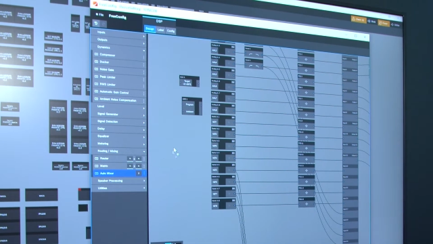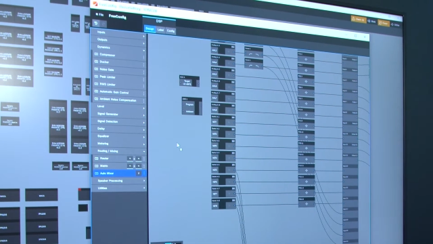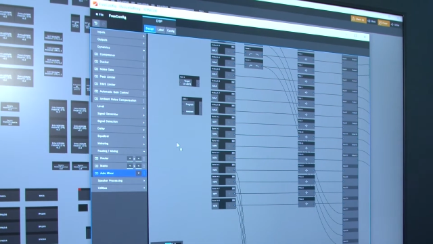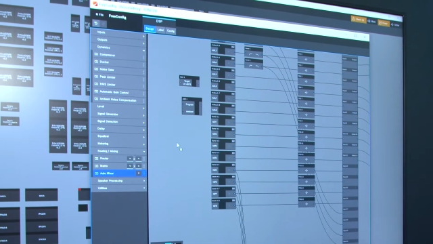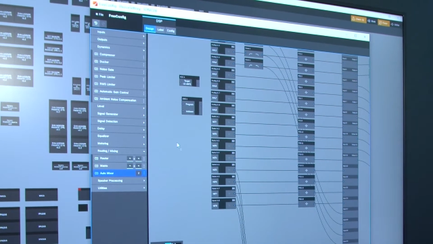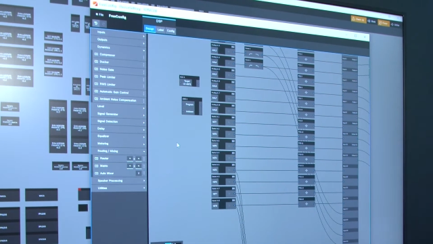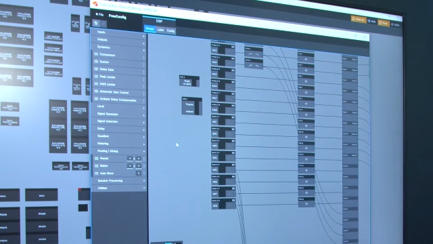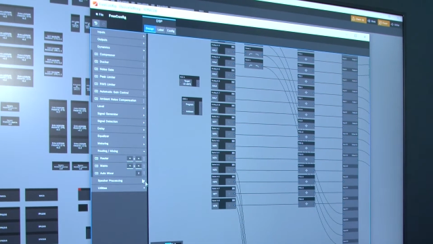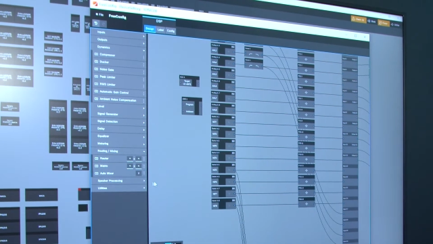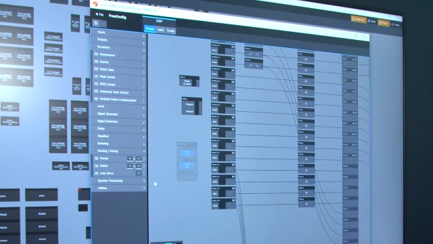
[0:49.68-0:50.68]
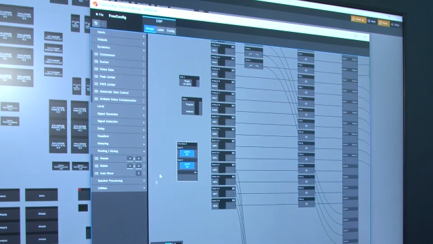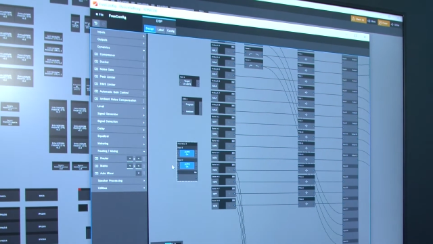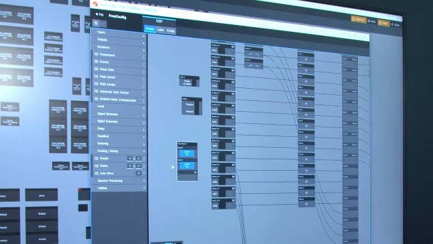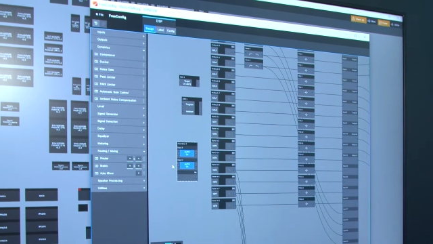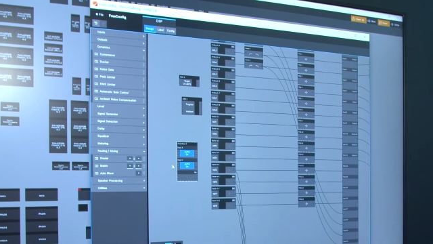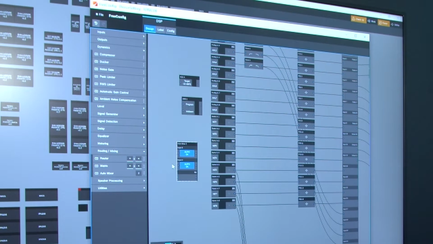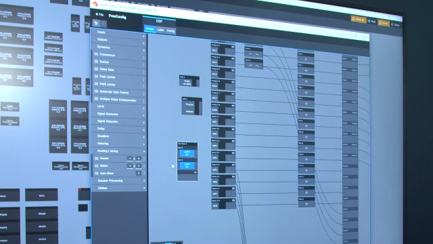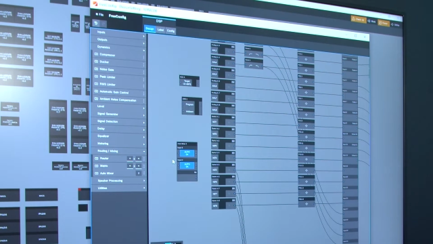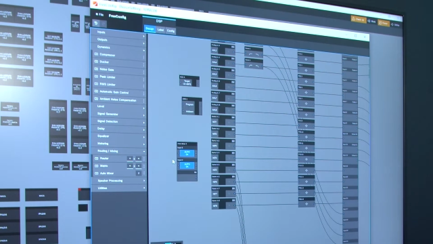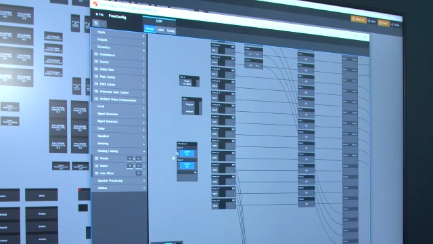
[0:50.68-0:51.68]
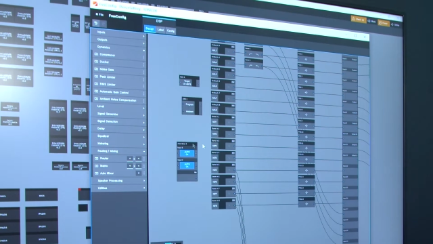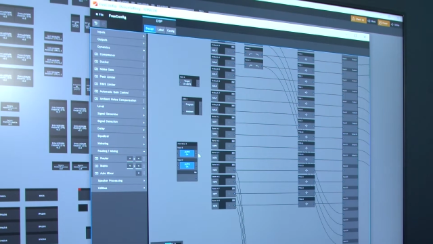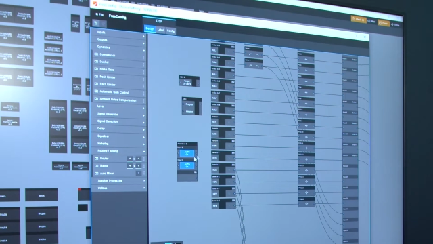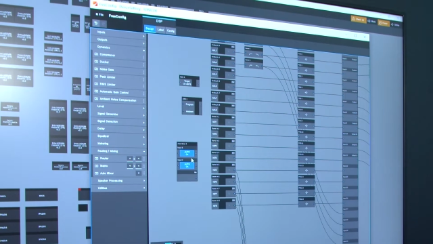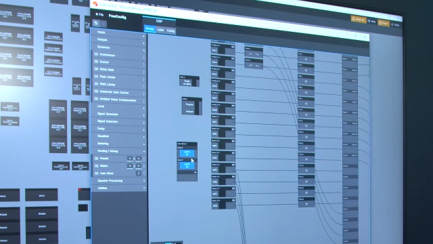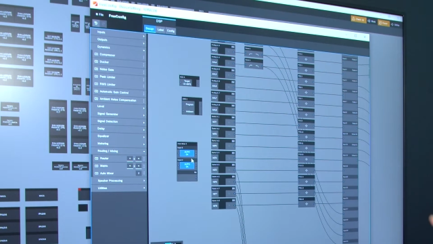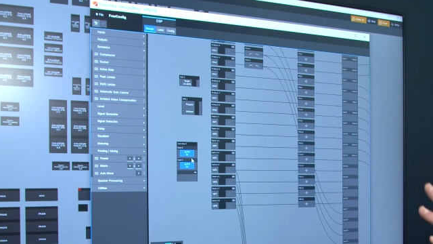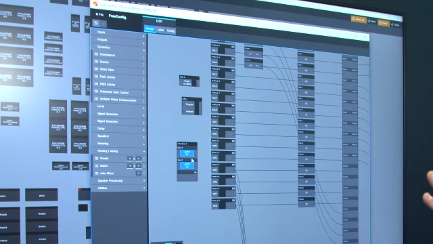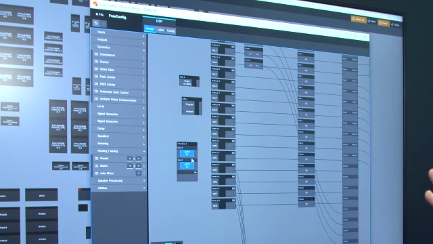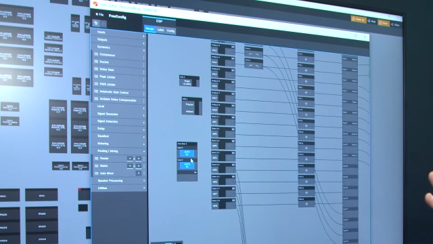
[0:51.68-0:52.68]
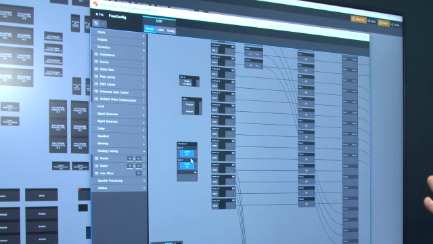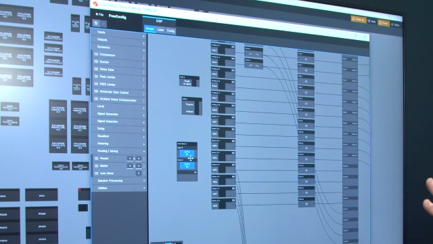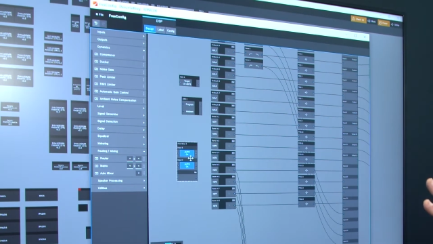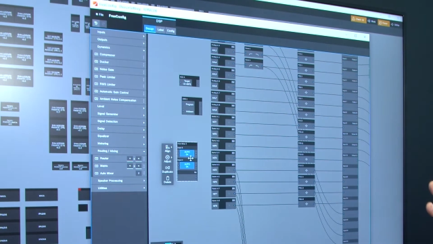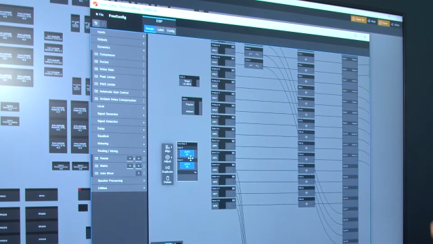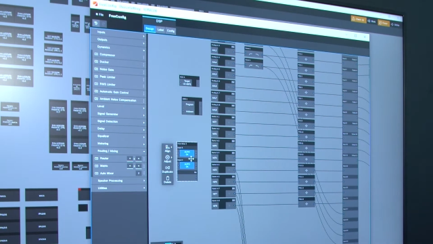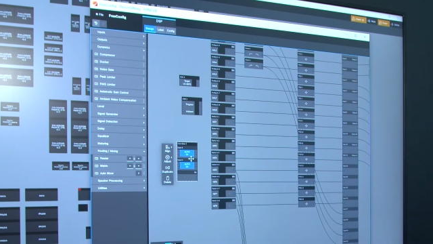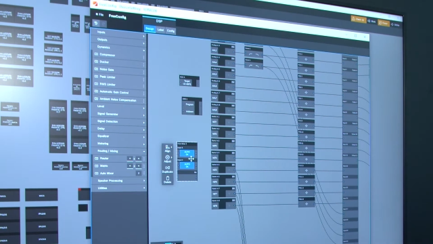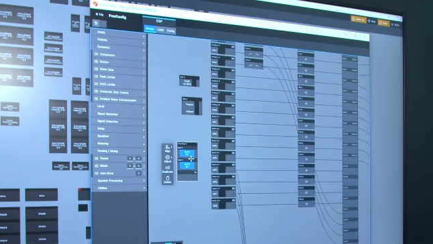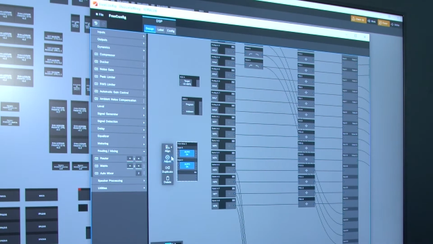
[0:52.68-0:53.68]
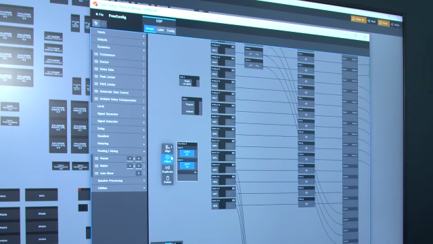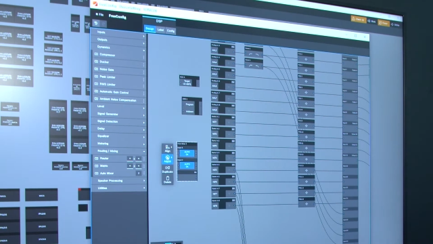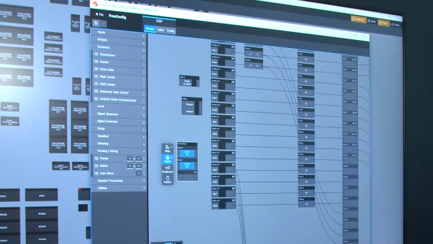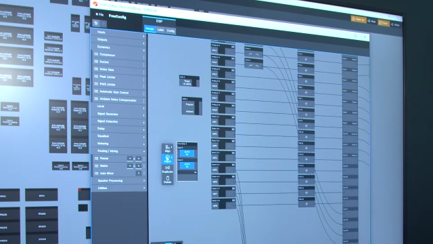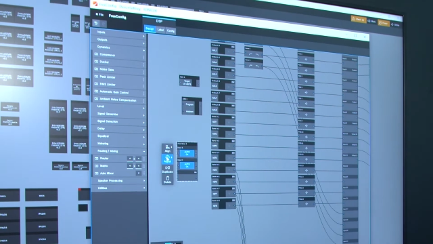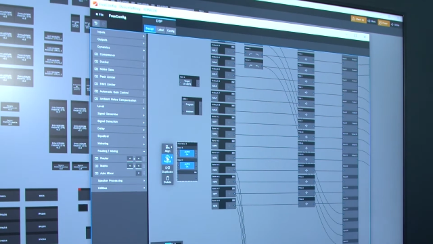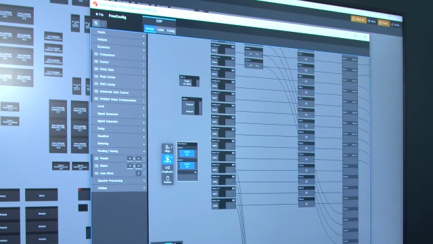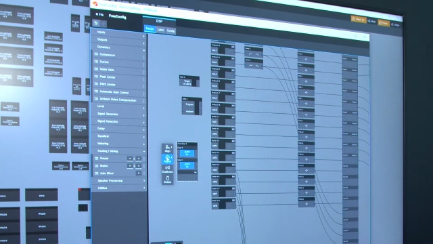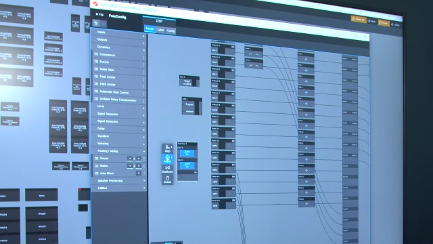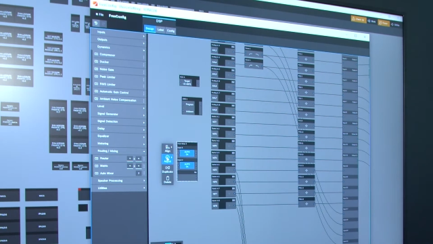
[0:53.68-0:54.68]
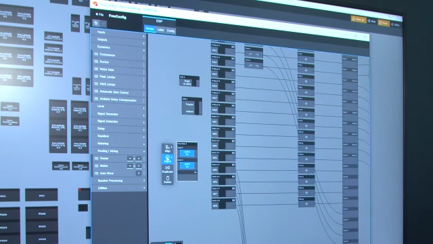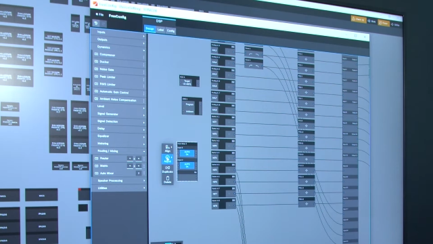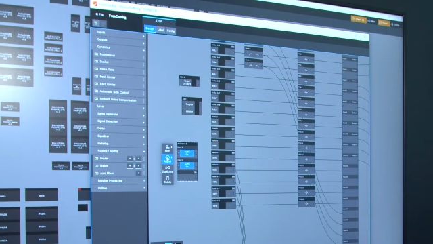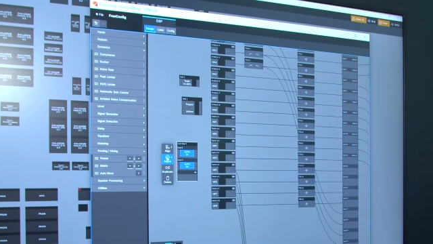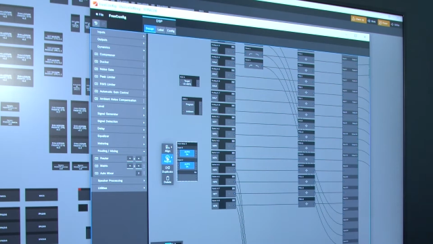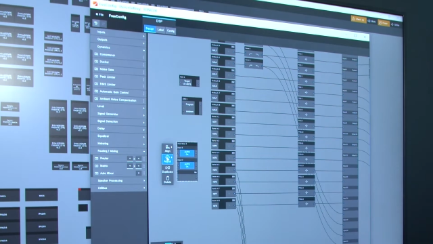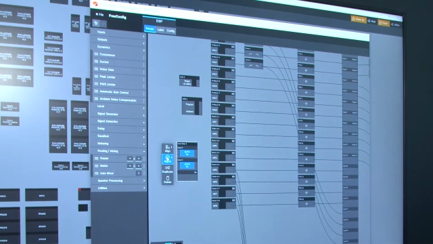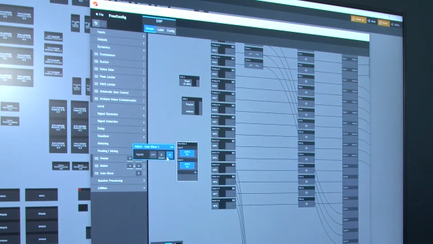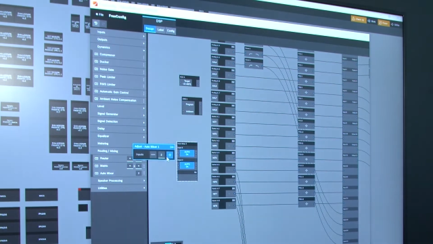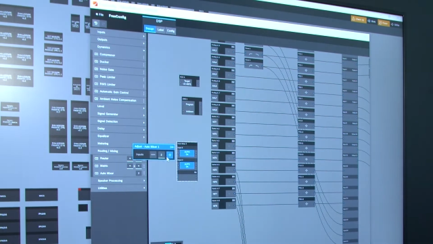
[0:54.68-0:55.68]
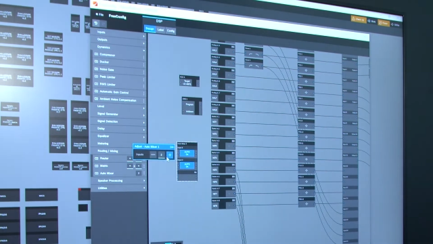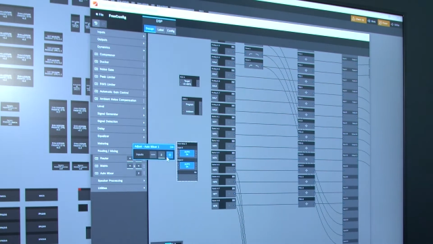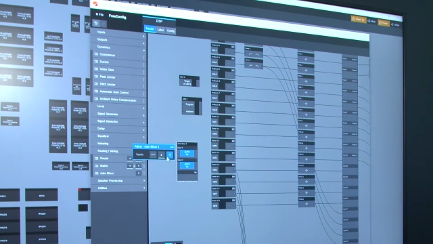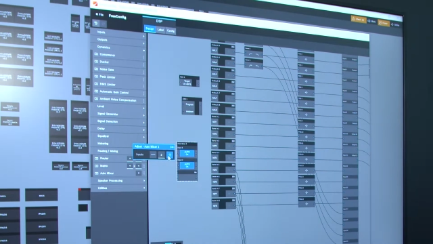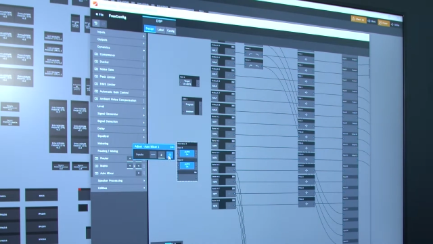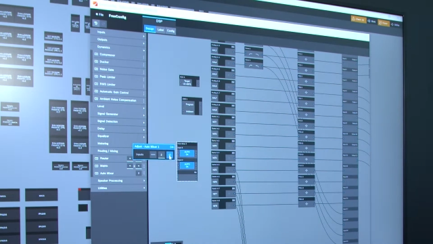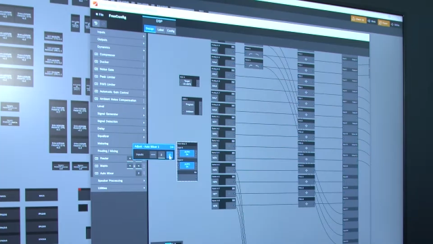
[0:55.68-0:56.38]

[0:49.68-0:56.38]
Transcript: [unreadable: no face in view]